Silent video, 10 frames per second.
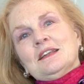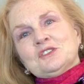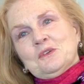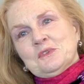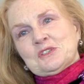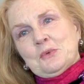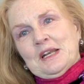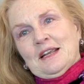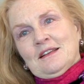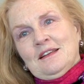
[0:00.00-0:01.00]
engine was
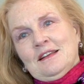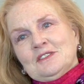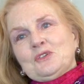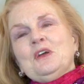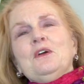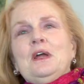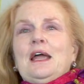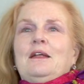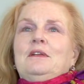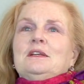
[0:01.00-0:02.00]
quitting. So here he
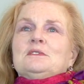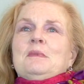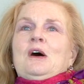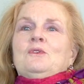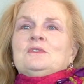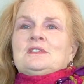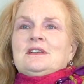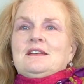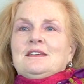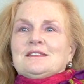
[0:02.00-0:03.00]
had these mountains
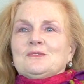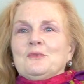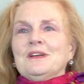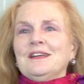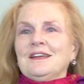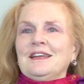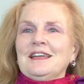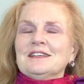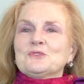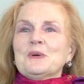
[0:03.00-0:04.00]
in
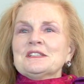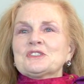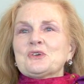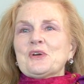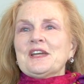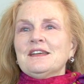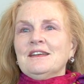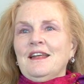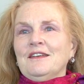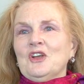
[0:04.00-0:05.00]
his
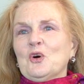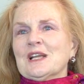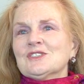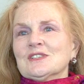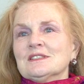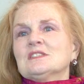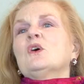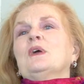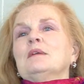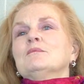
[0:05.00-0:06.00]
windscreen and no engine,
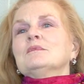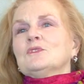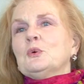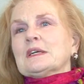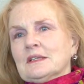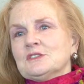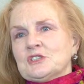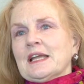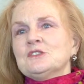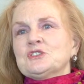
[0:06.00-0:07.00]
so he quickly
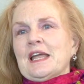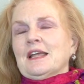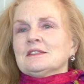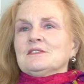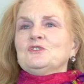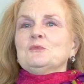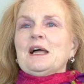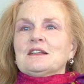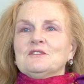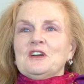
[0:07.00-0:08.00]
changed tanks and flew
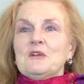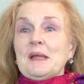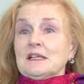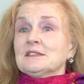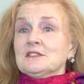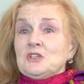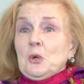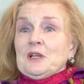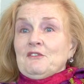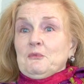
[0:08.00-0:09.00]
back to Fairbanks and
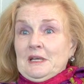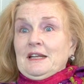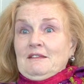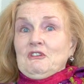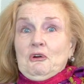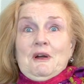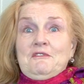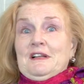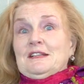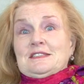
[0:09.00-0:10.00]
told everybody, you know, I
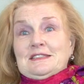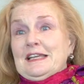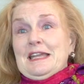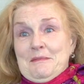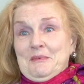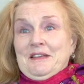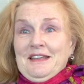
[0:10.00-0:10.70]
fell asleep.